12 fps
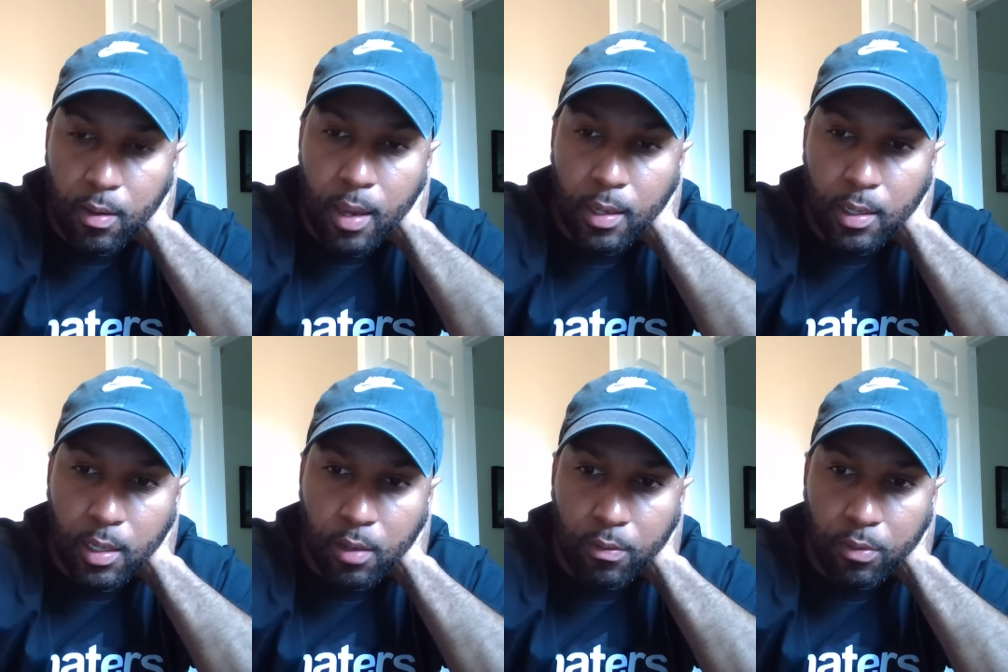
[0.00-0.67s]

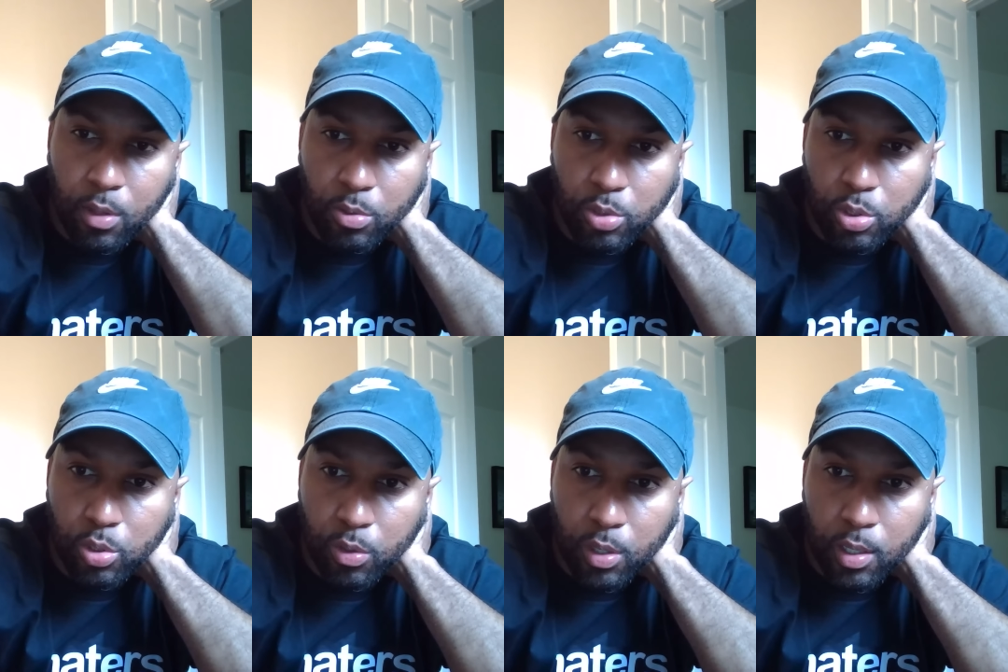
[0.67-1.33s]
any of
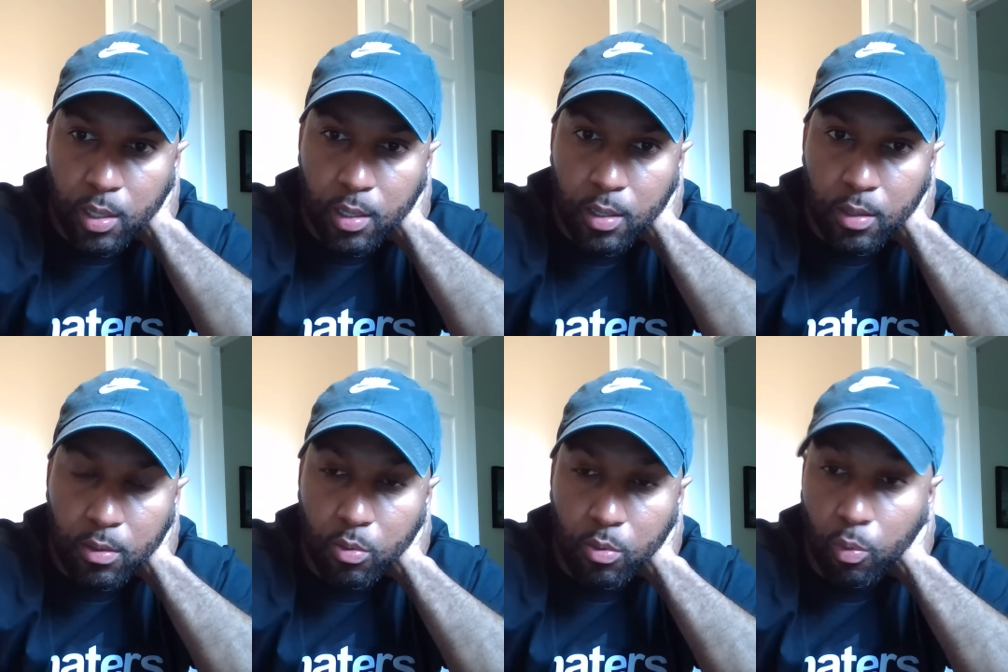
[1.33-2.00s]
those three
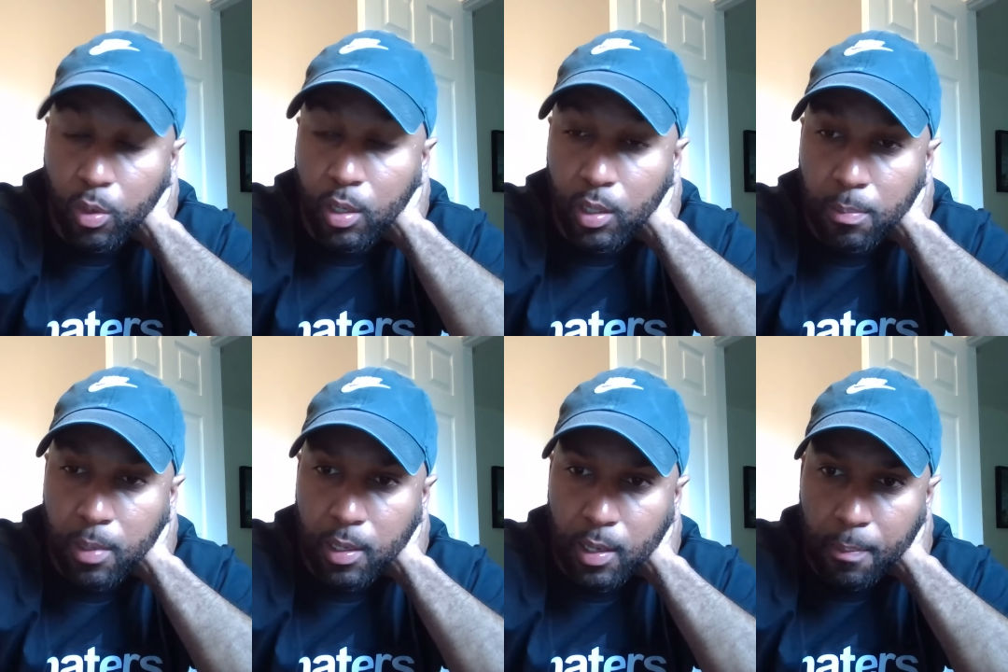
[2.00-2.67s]
really
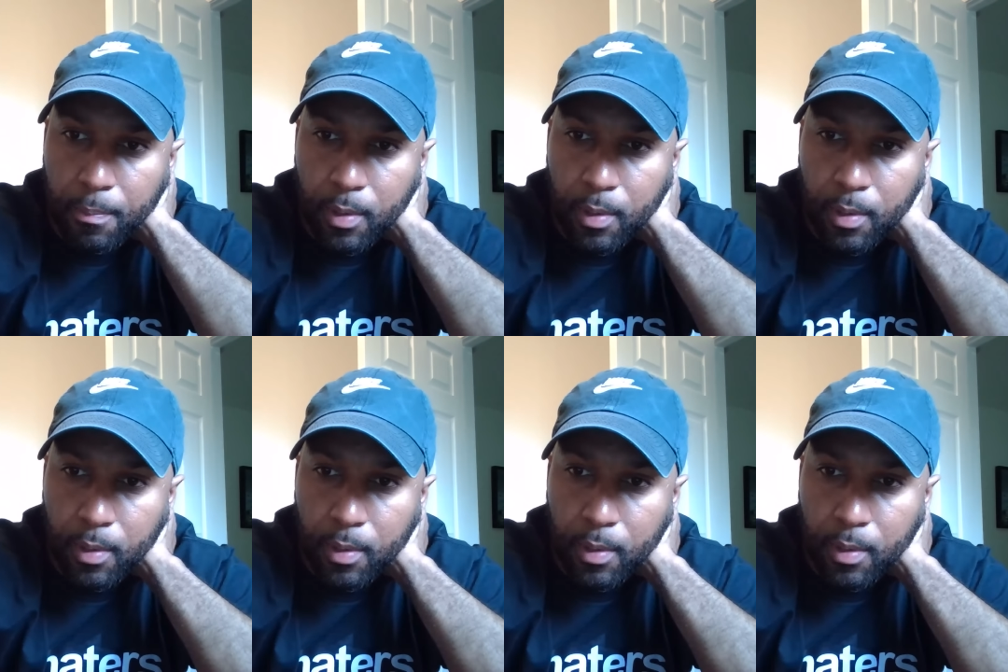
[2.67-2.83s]
mean.